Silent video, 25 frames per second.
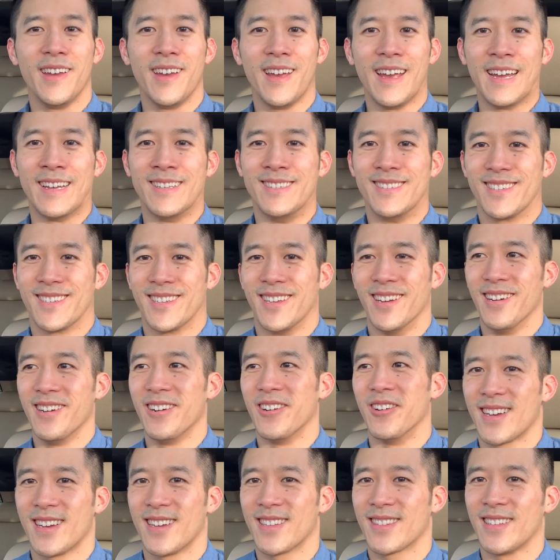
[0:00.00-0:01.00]
and
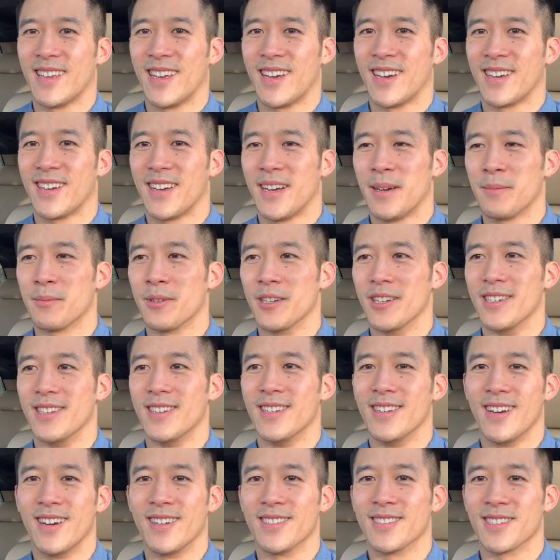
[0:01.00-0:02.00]
so yeah, I'm good.
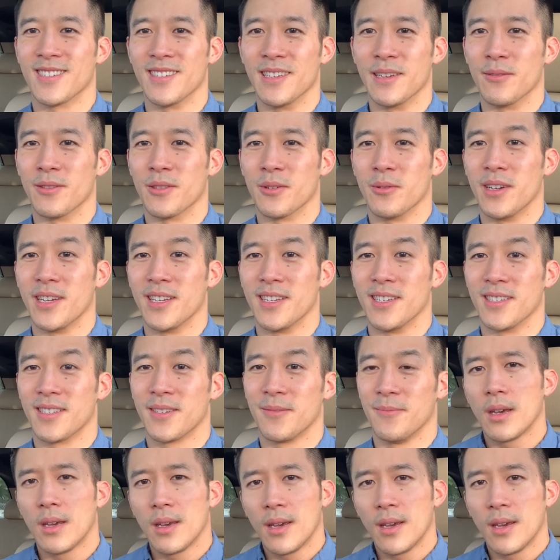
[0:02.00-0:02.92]
I'll just leave it the way it is.